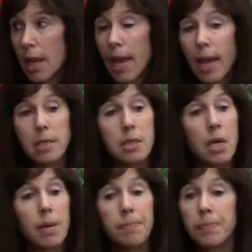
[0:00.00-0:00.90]
And
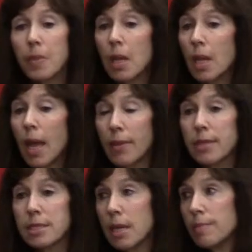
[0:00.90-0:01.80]
at the
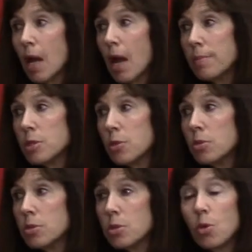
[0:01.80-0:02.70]
same time,
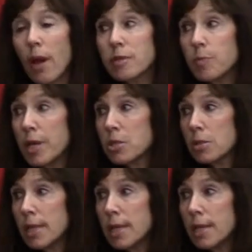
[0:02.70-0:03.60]
students who have special
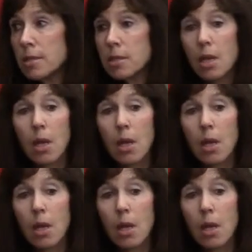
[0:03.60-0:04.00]
needs